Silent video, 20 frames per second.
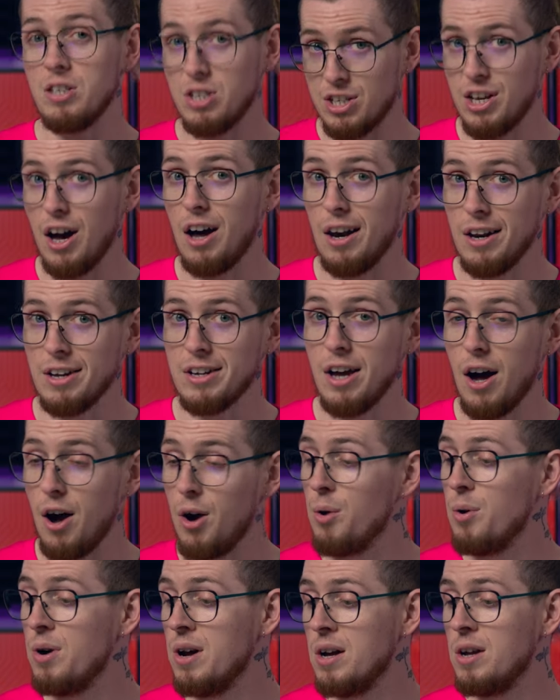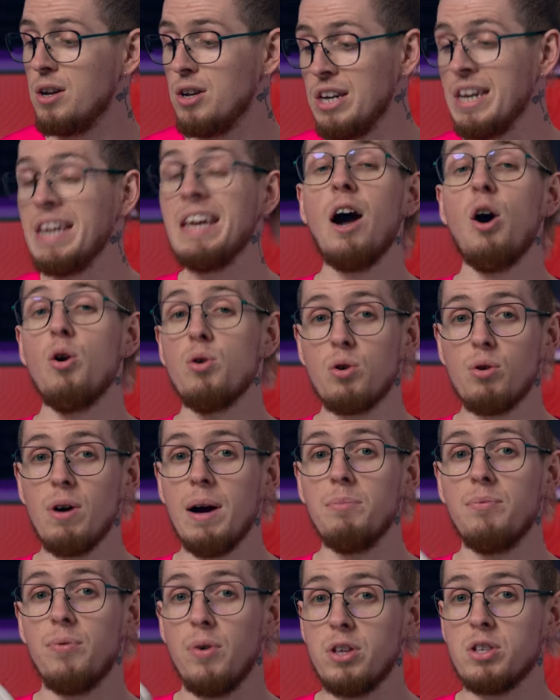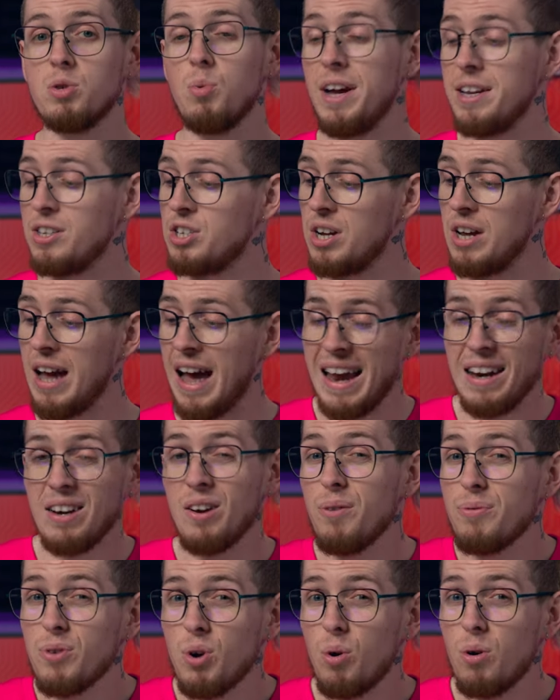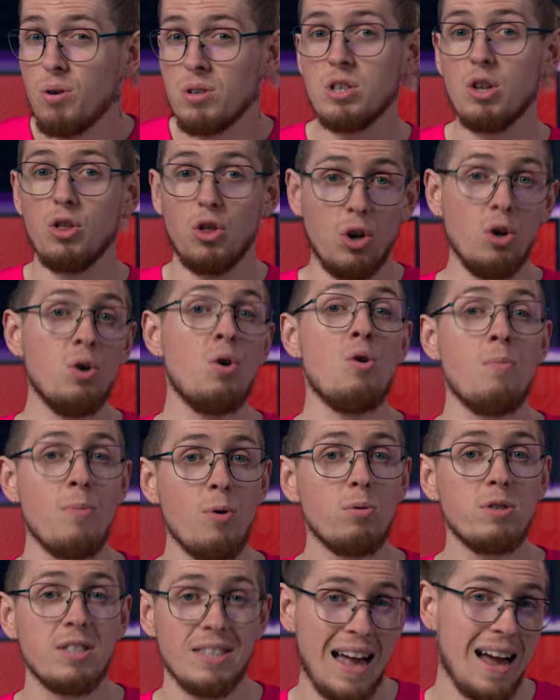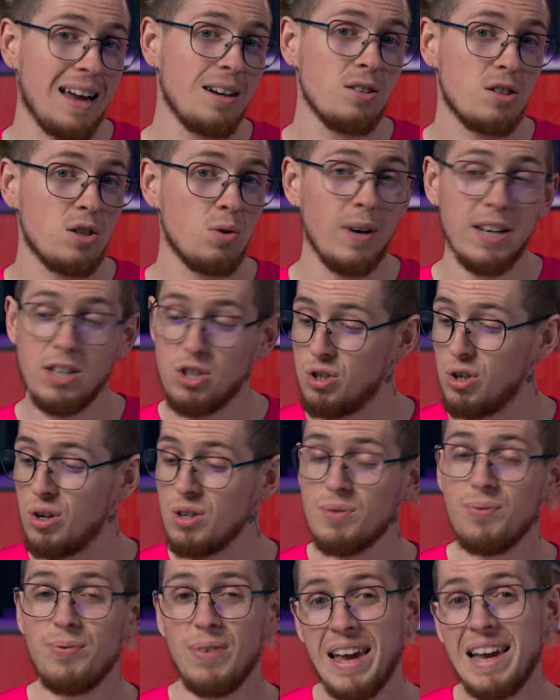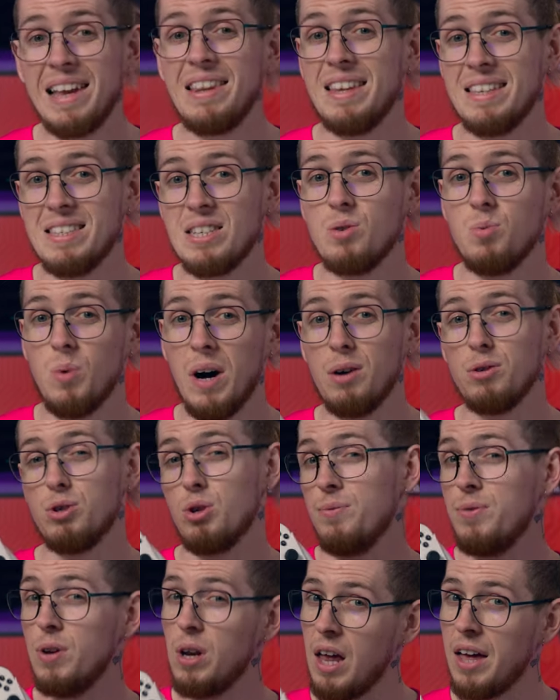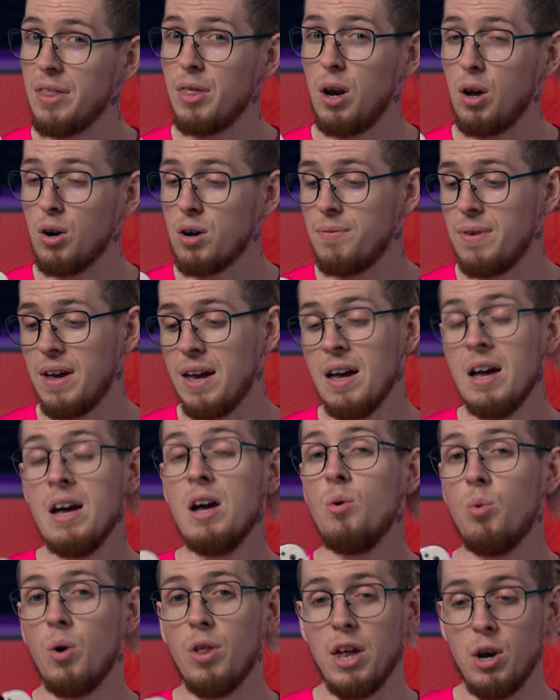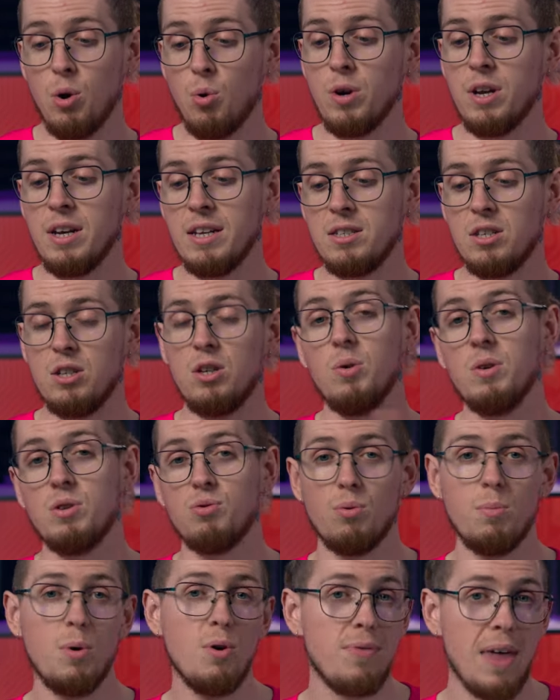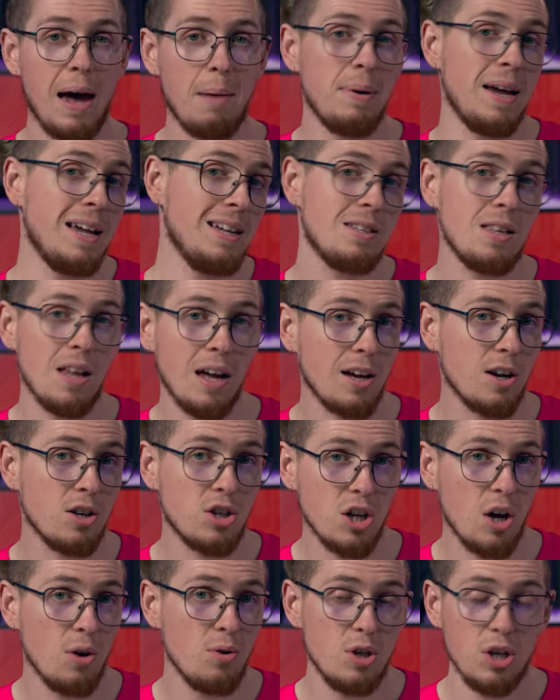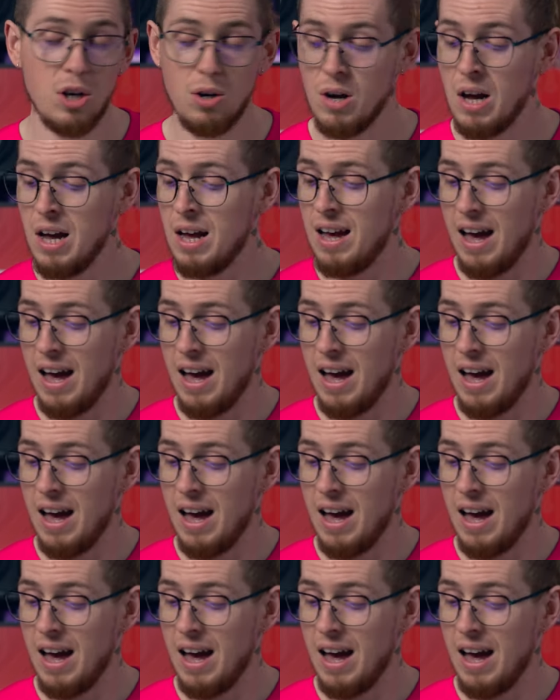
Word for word: Skull & Co. Neo Grip for the Switch. And of course, the normal standard Switch does fit in this as well. So if you like the look of it, well then all you need to do is remove that piece like I showed you.